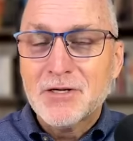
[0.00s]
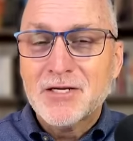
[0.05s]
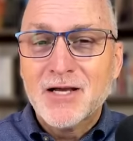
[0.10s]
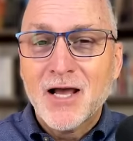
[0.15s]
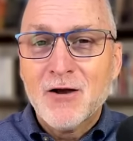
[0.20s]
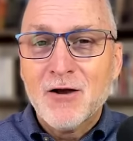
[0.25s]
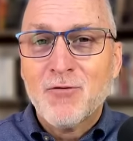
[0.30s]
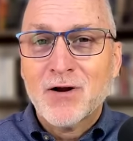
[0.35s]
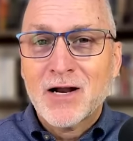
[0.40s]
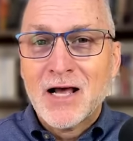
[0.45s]
tell
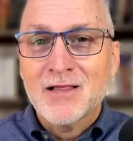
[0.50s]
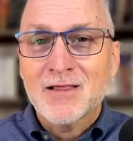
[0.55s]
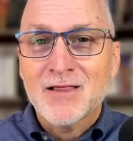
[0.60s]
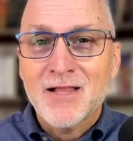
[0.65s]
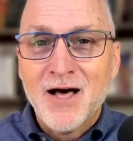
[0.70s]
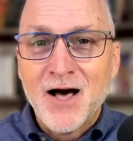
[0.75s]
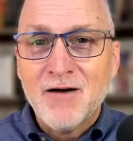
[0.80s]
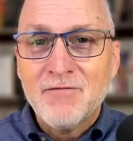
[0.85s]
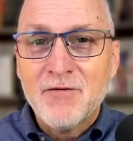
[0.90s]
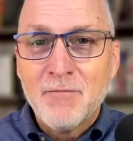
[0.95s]
you what I
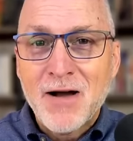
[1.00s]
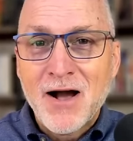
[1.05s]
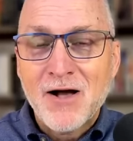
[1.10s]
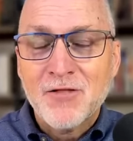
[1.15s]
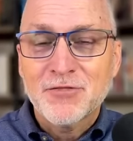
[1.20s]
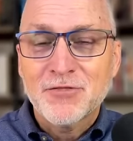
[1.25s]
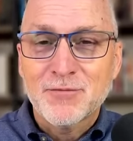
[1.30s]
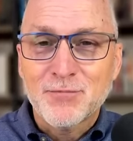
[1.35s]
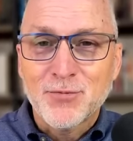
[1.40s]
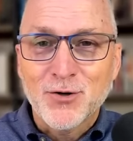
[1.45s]
love
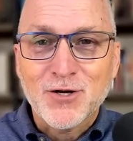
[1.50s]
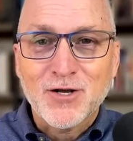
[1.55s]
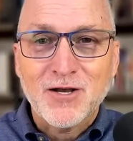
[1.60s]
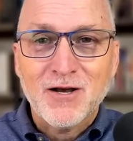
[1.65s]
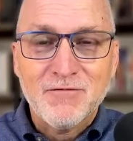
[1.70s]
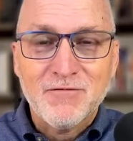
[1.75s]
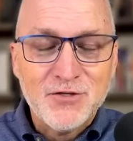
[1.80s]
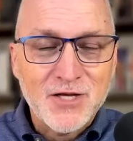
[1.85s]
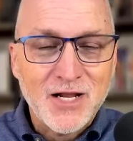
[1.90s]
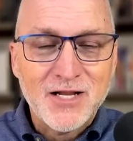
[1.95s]
about the book
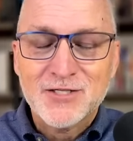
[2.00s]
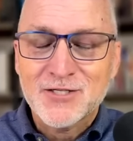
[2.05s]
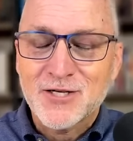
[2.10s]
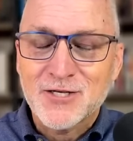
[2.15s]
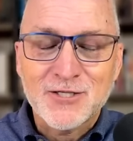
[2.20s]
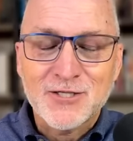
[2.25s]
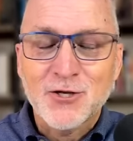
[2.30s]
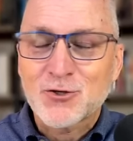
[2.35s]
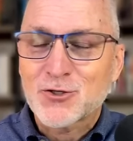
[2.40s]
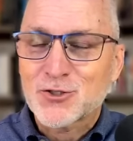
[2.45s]
of Genesis.
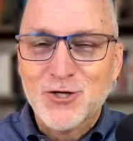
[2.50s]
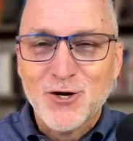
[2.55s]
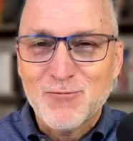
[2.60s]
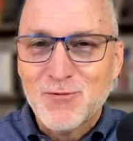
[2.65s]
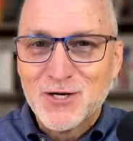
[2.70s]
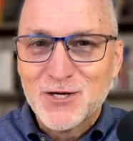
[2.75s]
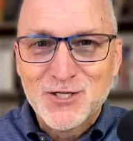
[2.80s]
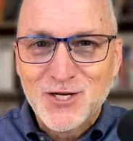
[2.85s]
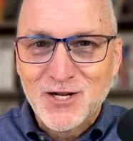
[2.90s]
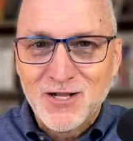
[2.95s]
There's so
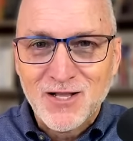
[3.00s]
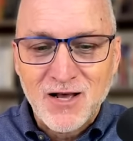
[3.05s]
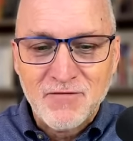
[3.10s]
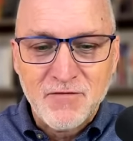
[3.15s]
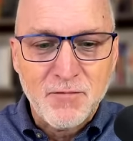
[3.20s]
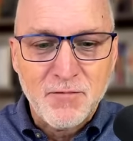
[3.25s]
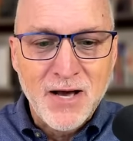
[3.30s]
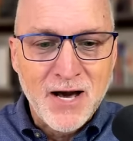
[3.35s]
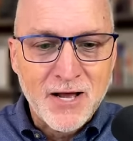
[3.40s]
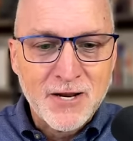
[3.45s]
much to love
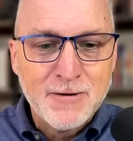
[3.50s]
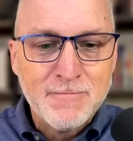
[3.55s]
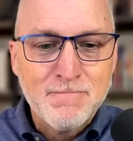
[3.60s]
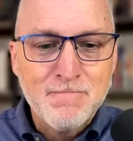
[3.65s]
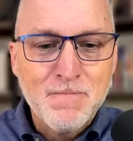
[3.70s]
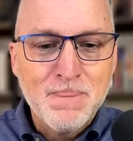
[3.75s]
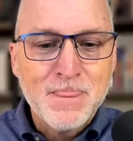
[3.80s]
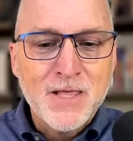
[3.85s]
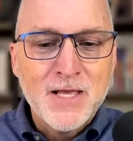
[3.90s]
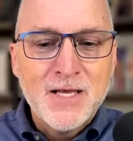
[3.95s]
about it,
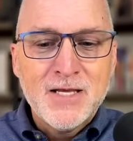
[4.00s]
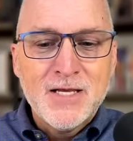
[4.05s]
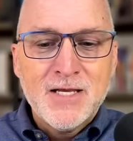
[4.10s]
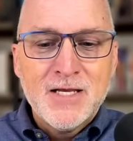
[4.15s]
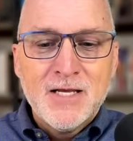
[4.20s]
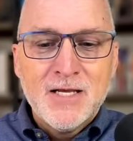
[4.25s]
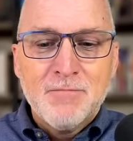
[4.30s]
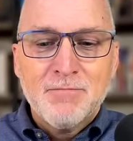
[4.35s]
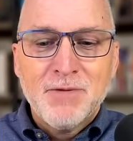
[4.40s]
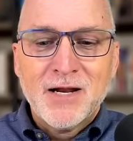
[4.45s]

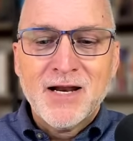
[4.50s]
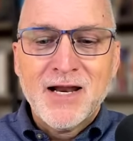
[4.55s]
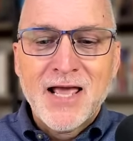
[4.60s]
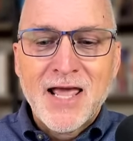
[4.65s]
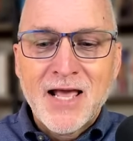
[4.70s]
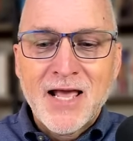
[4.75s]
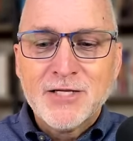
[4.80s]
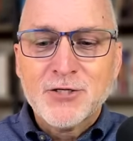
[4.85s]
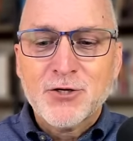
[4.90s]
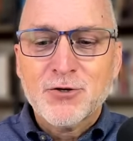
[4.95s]
but it
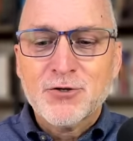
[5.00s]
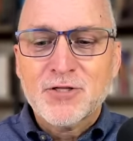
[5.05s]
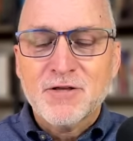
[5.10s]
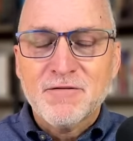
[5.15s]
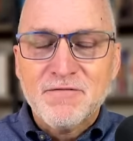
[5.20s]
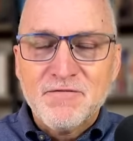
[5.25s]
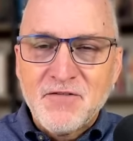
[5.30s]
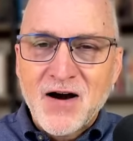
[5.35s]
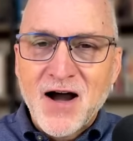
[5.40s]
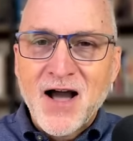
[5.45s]
answers the
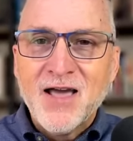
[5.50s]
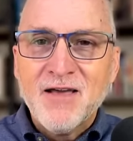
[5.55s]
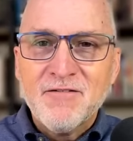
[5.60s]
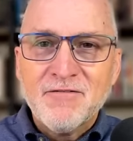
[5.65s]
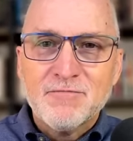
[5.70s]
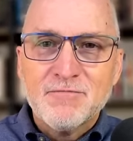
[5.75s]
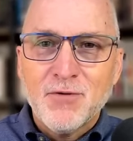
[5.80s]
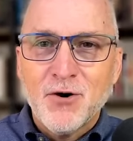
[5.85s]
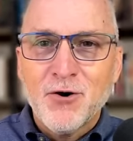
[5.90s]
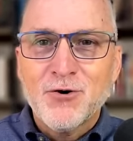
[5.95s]
five
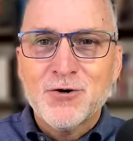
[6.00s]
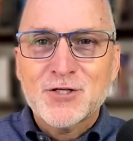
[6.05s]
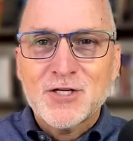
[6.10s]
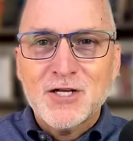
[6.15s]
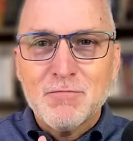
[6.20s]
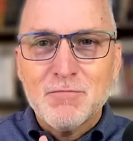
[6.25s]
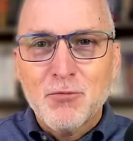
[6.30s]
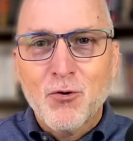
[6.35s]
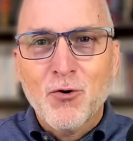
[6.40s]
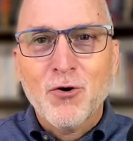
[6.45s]
most
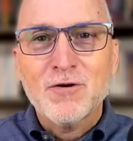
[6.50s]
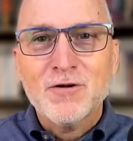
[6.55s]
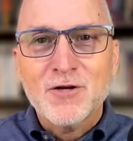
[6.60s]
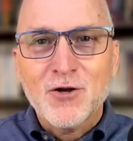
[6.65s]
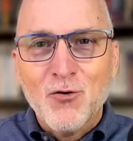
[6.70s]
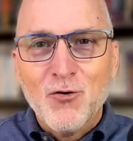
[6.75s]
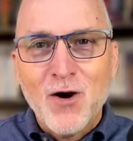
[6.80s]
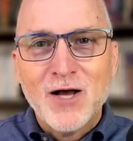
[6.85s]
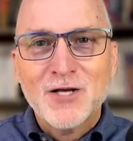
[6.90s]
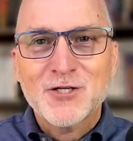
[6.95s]
important
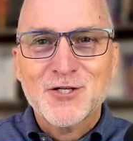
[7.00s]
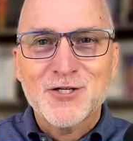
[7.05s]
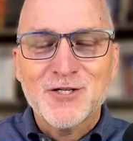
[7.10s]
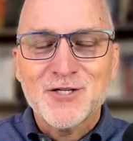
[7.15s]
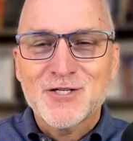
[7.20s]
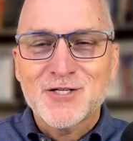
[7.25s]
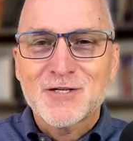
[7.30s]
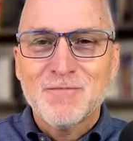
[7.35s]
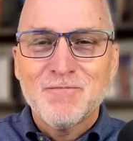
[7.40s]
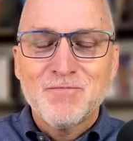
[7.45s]

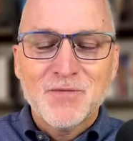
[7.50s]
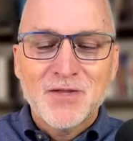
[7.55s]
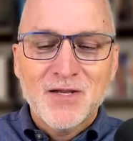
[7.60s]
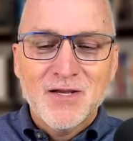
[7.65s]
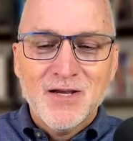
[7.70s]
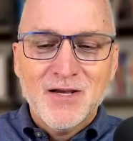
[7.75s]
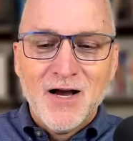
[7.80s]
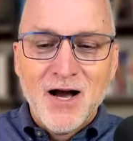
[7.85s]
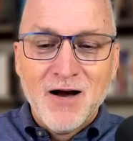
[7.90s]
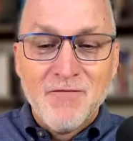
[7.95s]
questions
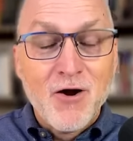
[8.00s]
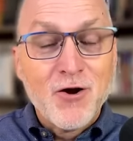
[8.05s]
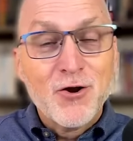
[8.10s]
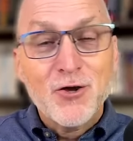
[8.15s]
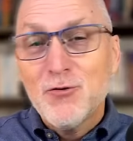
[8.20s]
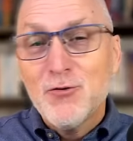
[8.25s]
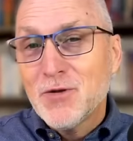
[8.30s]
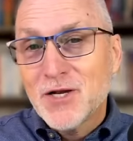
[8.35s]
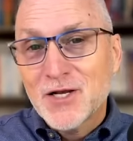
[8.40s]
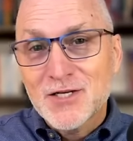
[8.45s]
of our
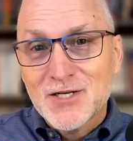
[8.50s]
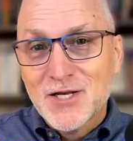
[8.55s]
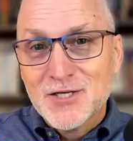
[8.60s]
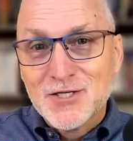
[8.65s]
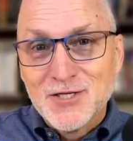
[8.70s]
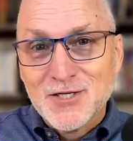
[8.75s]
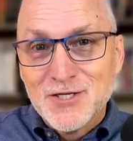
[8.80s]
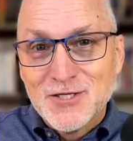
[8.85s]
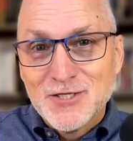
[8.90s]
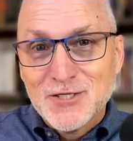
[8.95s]
human
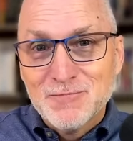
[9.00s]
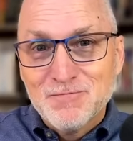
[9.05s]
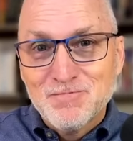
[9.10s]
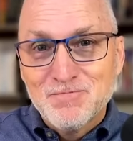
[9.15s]
existence.